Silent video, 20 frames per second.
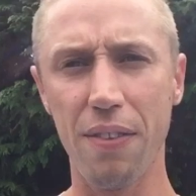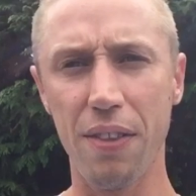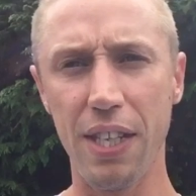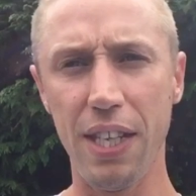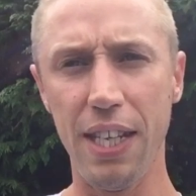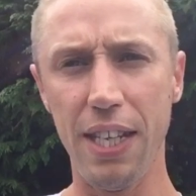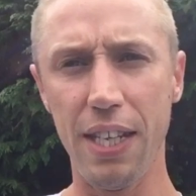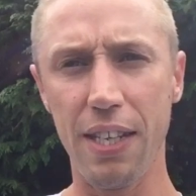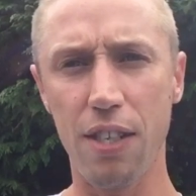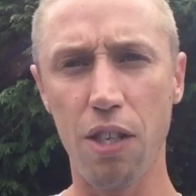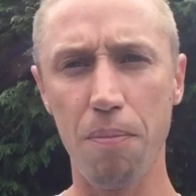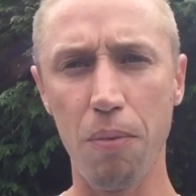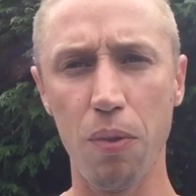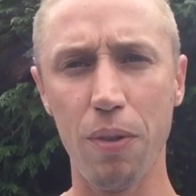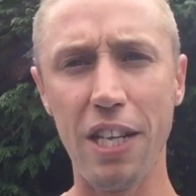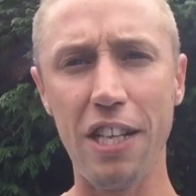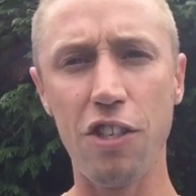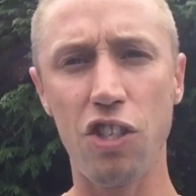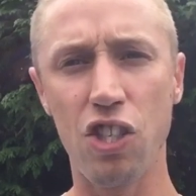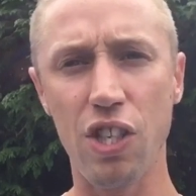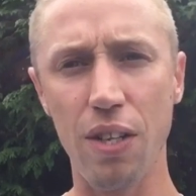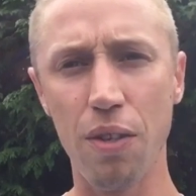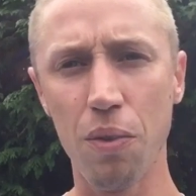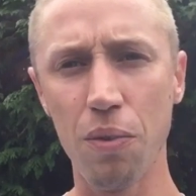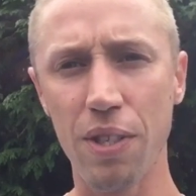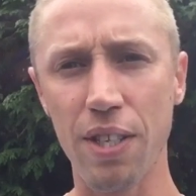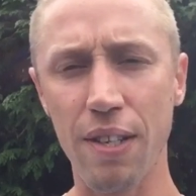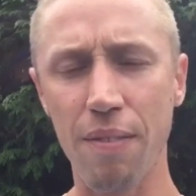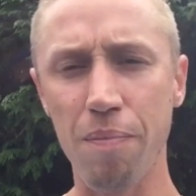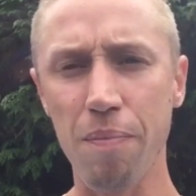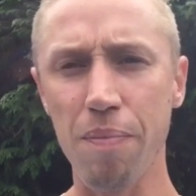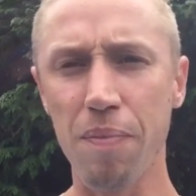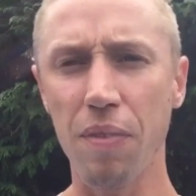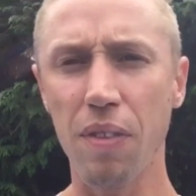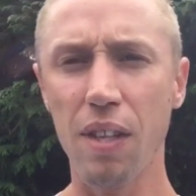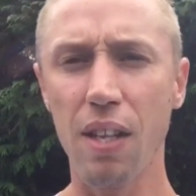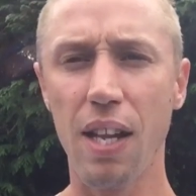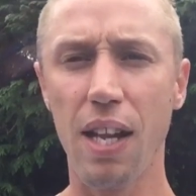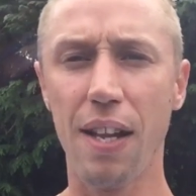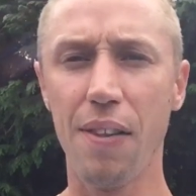in the Community Shield
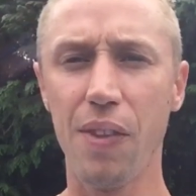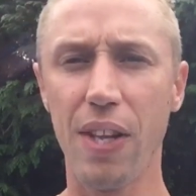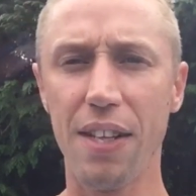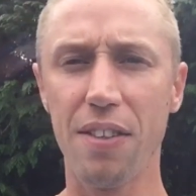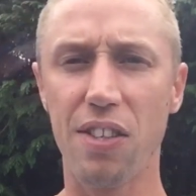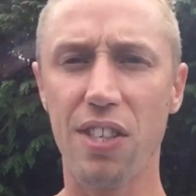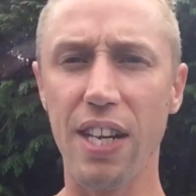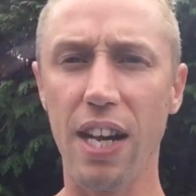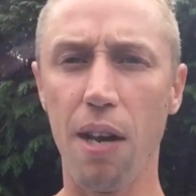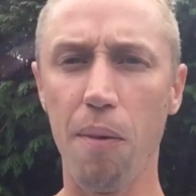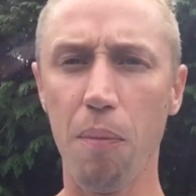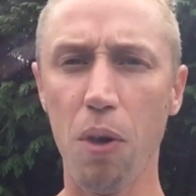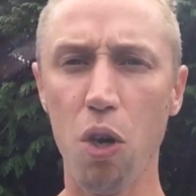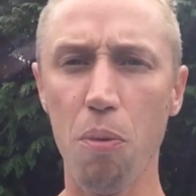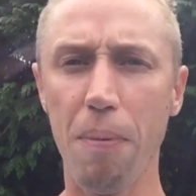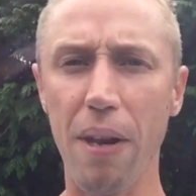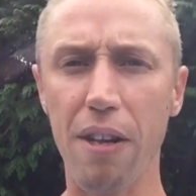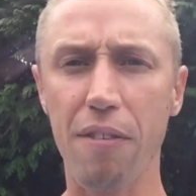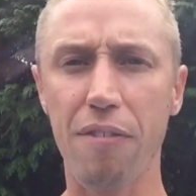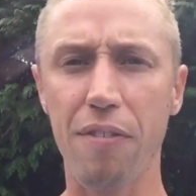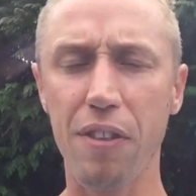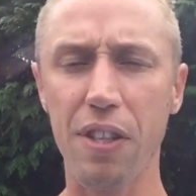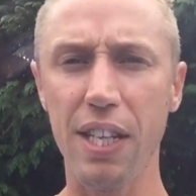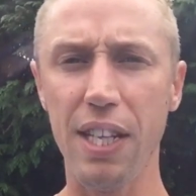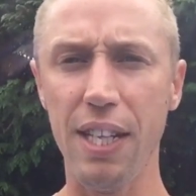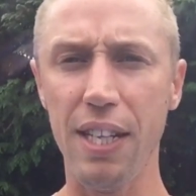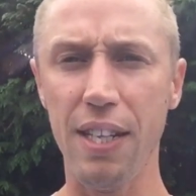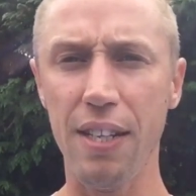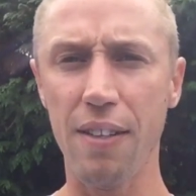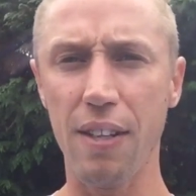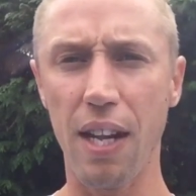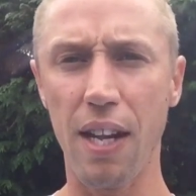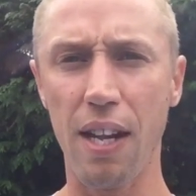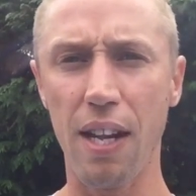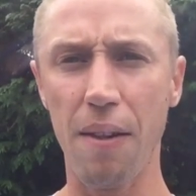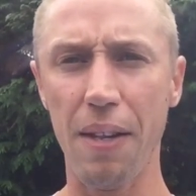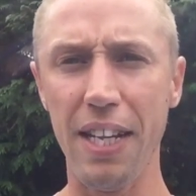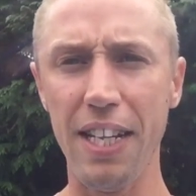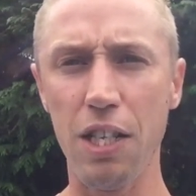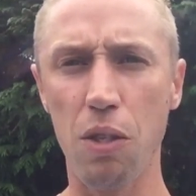and then set up Welbeck for the
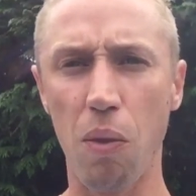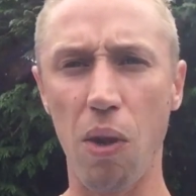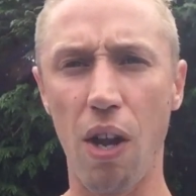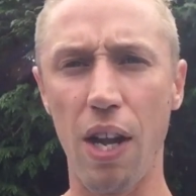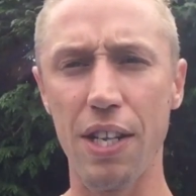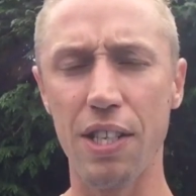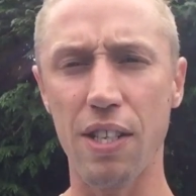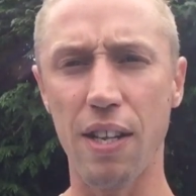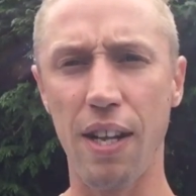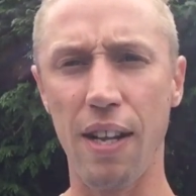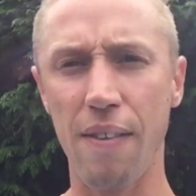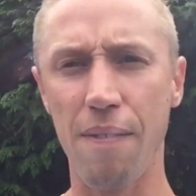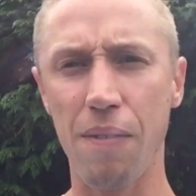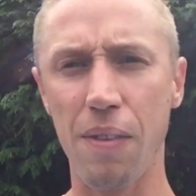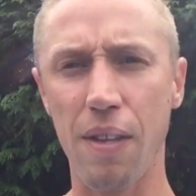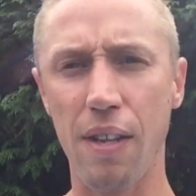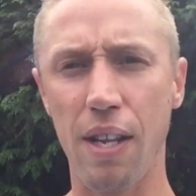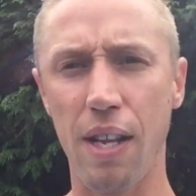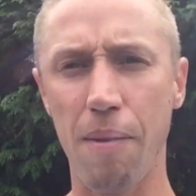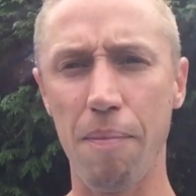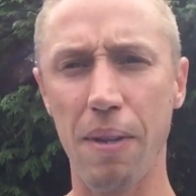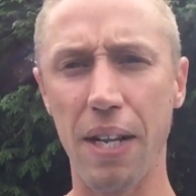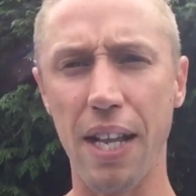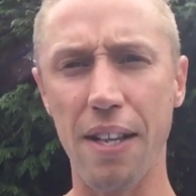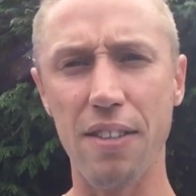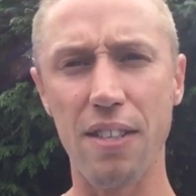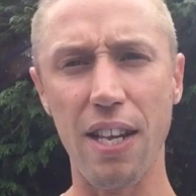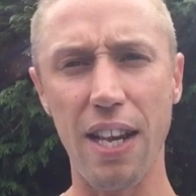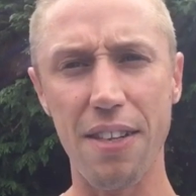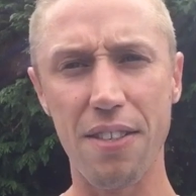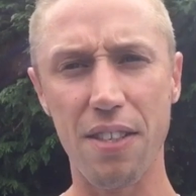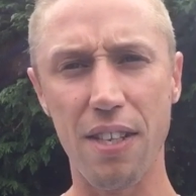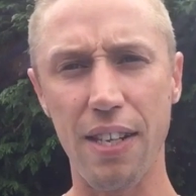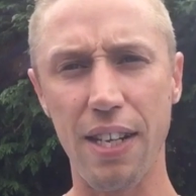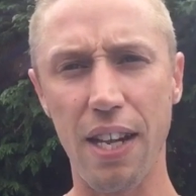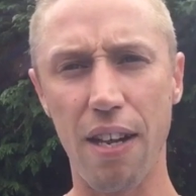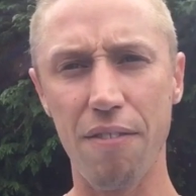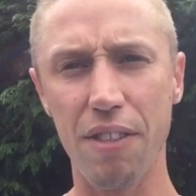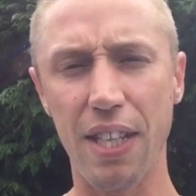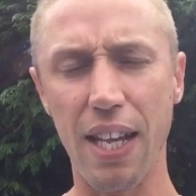uh, equaliser um, against Leicester
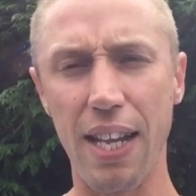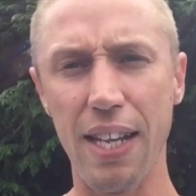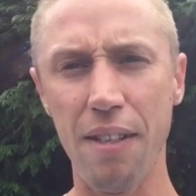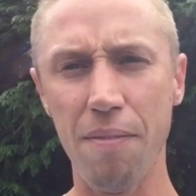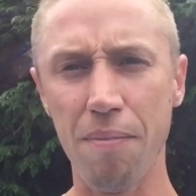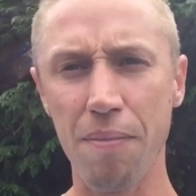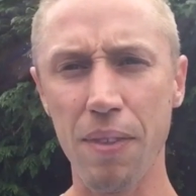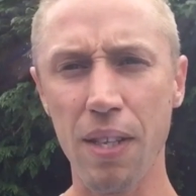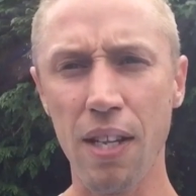the other day.